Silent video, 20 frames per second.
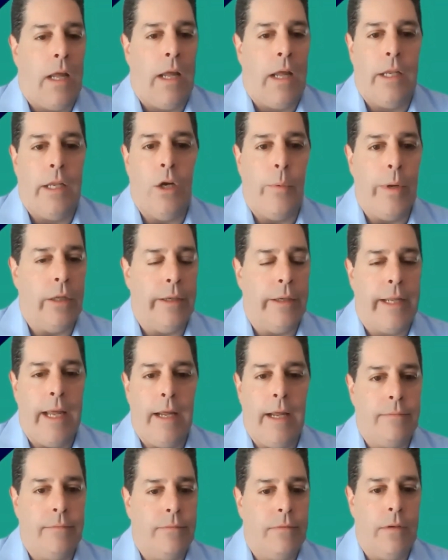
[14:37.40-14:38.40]
We look
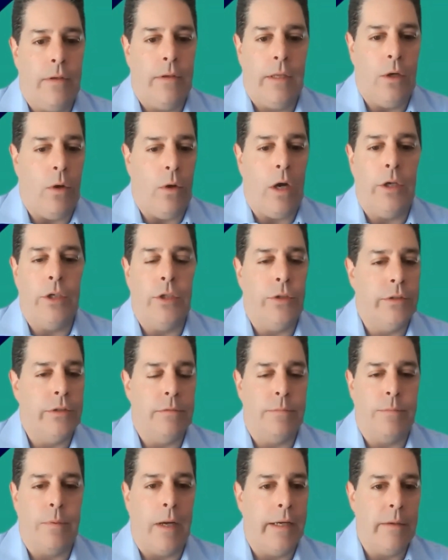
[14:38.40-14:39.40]
at, hundreds
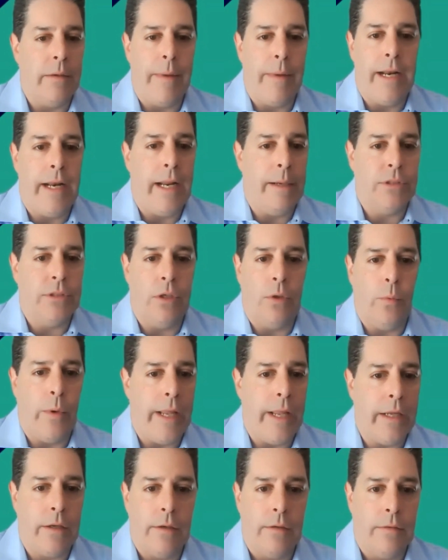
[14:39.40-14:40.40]
of probably domains in a
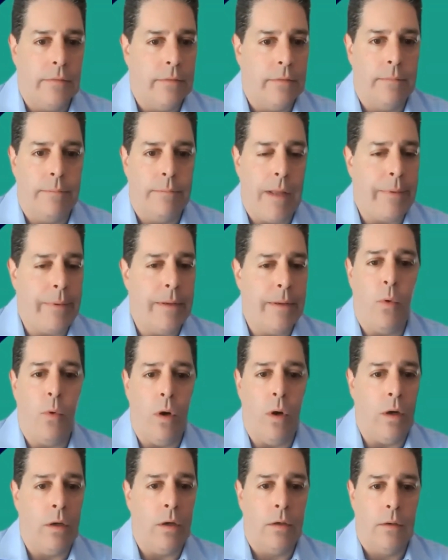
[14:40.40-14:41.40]
week, maybe
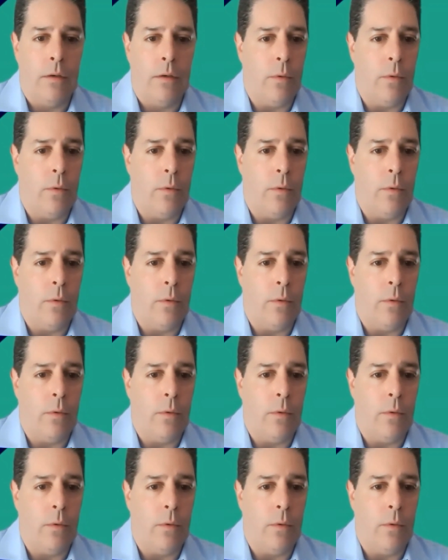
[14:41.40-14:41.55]
more.